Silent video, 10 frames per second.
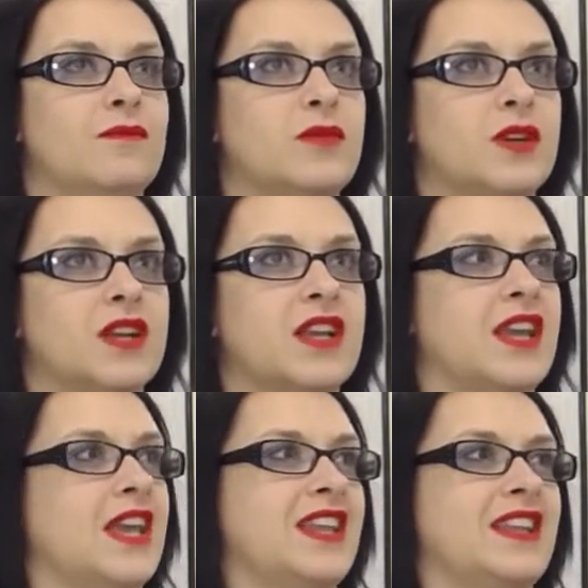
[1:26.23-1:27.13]
book
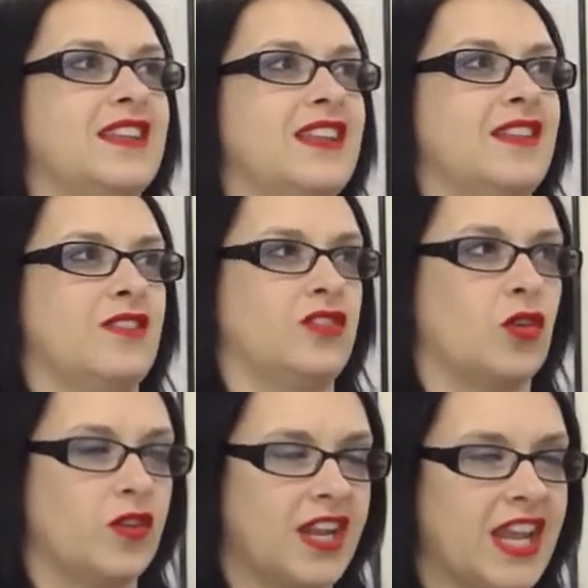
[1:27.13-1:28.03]
and his
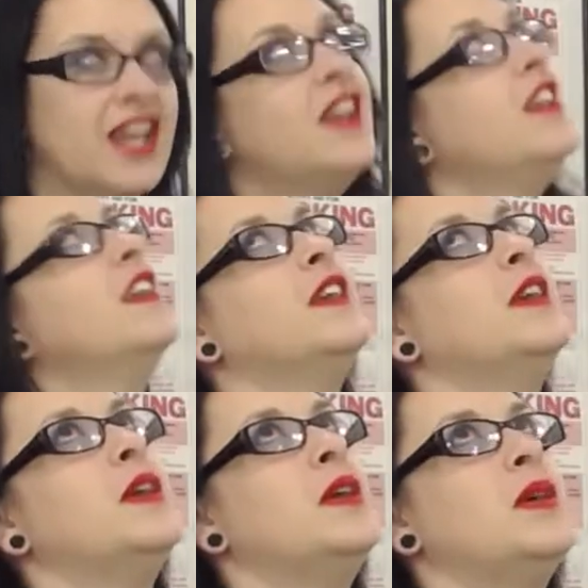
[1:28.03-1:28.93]
story.
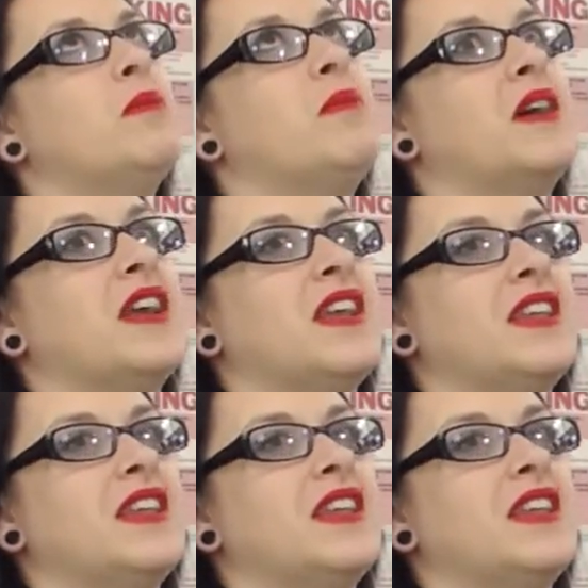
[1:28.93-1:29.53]
But